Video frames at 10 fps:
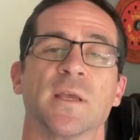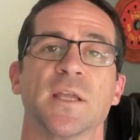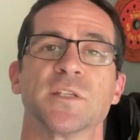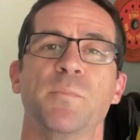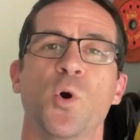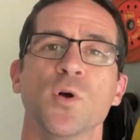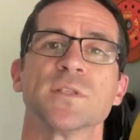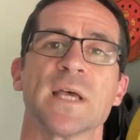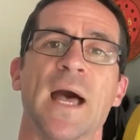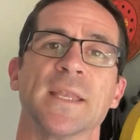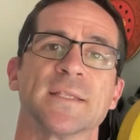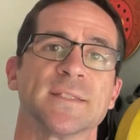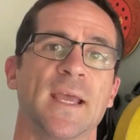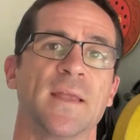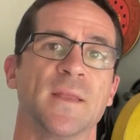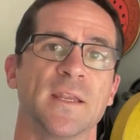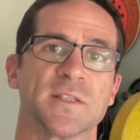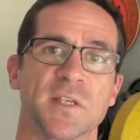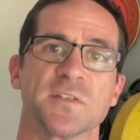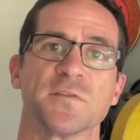It's important to understand that
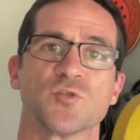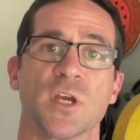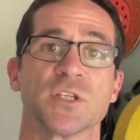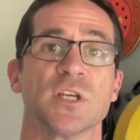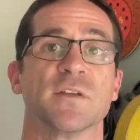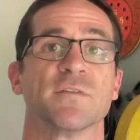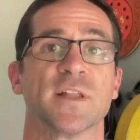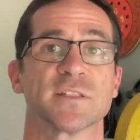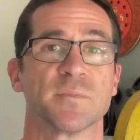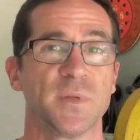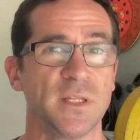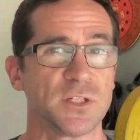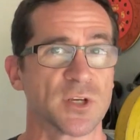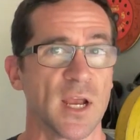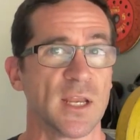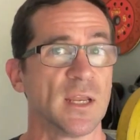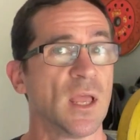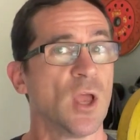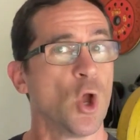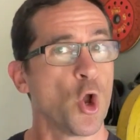excessive stretching and flexibility training
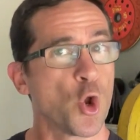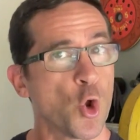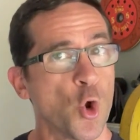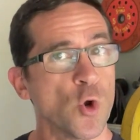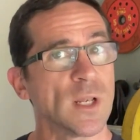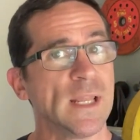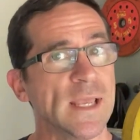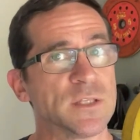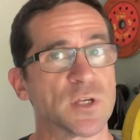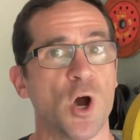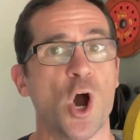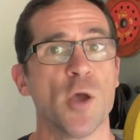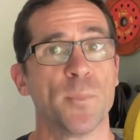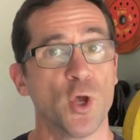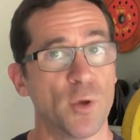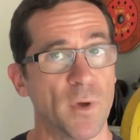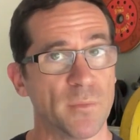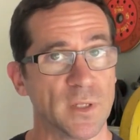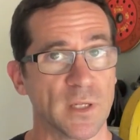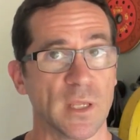could lead to
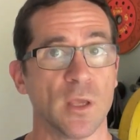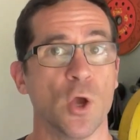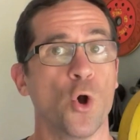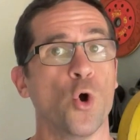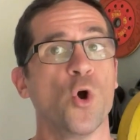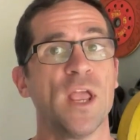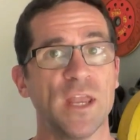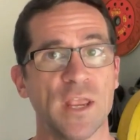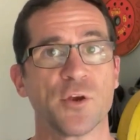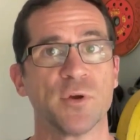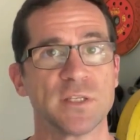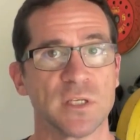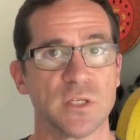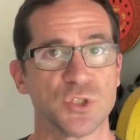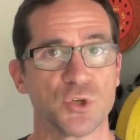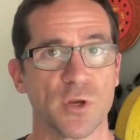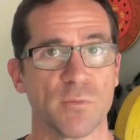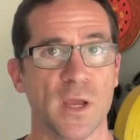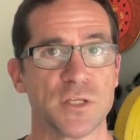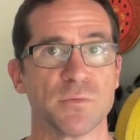hypermobility or an increase in joint
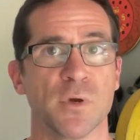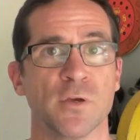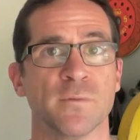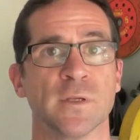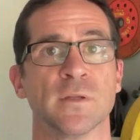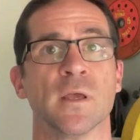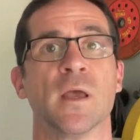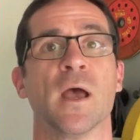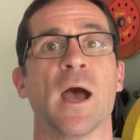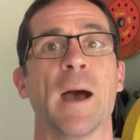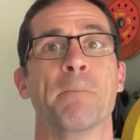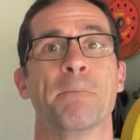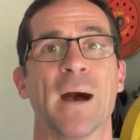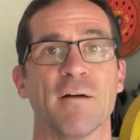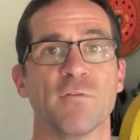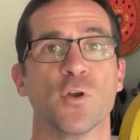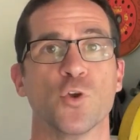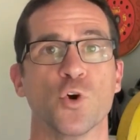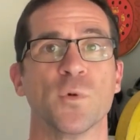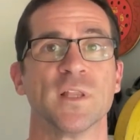range of movement above
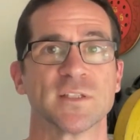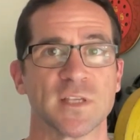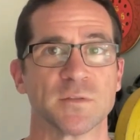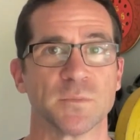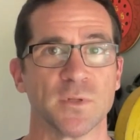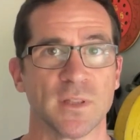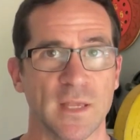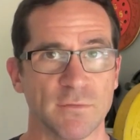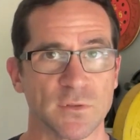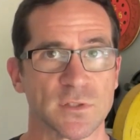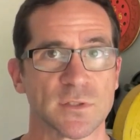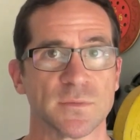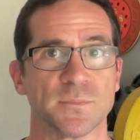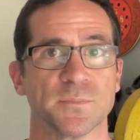normal acceptable levels.